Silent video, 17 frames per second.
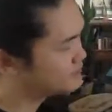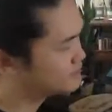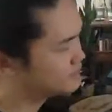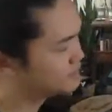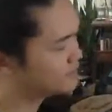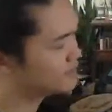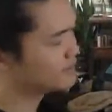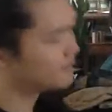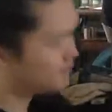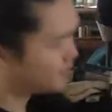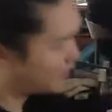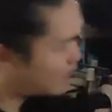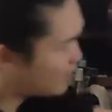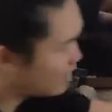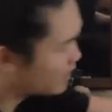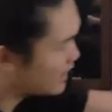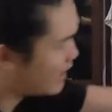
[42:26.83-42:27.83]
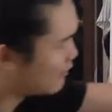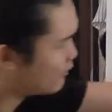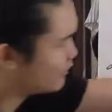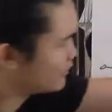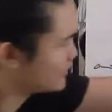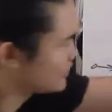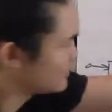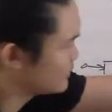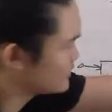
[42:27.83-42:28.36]
for the ball, I
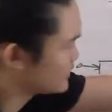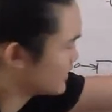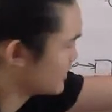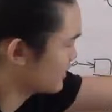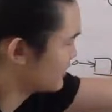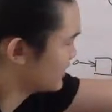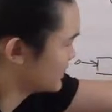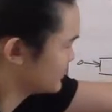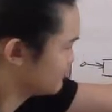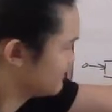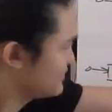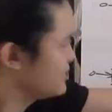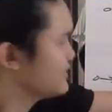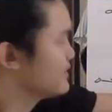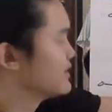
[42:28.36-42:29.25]
will use R cross P